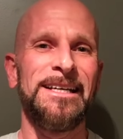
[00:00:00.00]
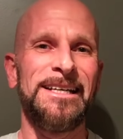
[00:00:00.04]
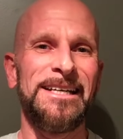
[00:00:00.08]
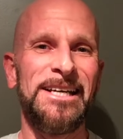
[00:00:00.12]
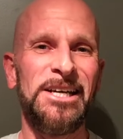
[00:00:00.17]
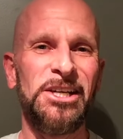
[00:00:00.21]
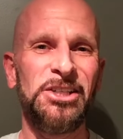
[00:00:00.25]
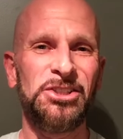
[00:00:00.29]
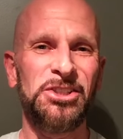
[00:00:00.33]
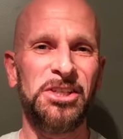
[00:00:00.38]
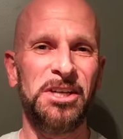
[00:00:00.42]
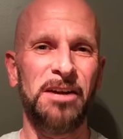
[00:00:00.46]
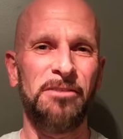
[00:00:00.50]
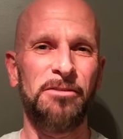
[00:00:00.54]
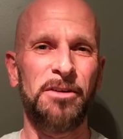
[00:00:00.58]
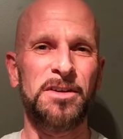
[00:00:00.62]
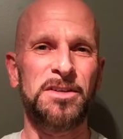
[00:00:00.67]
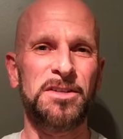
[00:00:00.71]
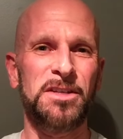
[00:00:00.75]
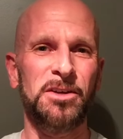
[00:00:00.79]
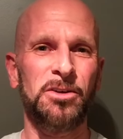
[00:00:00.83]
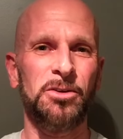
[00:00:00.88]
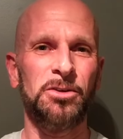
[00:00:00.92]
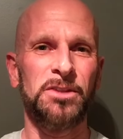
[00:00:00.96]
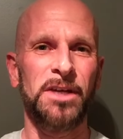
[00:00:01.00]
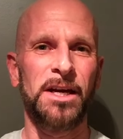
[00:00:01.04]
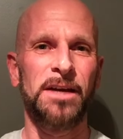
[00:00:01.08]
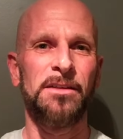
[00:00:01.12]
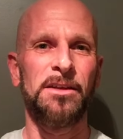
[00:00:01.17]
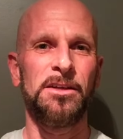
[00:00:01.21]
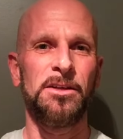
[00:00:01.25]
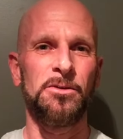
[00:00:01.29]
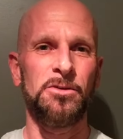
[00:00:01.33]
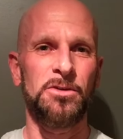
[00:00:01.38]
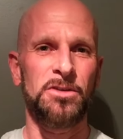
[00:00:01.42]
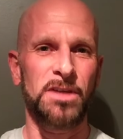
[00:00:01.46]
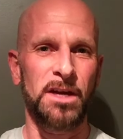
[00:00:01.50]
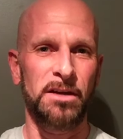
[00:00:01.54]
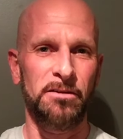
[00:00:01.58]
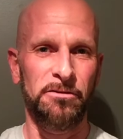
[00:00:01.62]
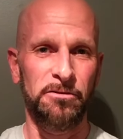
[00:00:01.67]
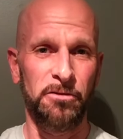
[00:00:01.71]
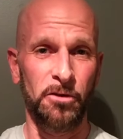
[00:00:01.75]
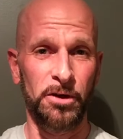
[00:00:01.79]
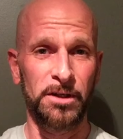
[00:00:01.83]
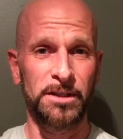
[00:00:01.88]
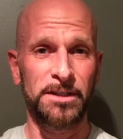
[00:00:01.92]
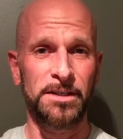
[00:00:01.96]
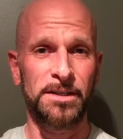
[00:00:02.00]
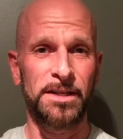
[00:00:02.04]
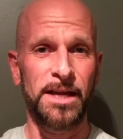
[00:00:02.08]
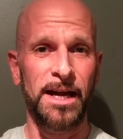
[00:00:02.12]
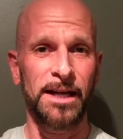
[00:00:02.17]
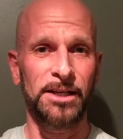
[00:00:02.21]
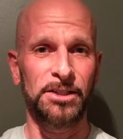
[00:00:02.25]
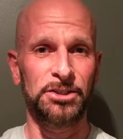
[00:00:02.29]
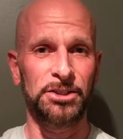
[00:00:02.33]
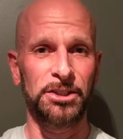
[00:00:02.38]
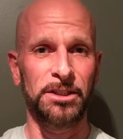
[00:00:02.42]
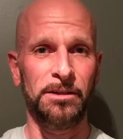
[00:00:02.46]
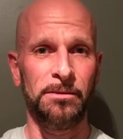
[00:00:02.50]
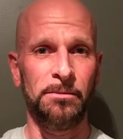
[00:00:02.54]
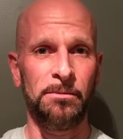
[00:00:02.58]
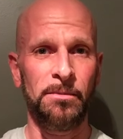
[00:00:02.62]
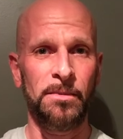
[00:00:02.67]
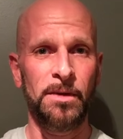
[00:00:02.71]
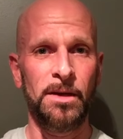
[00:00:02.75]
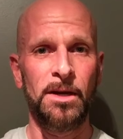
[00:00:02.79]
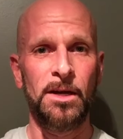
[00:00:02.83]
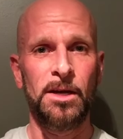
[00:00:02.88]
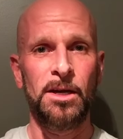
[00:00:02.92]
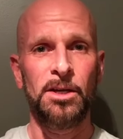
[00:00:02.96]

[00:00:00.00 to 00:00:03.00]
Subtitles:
each and every single day that you set foot into that gym,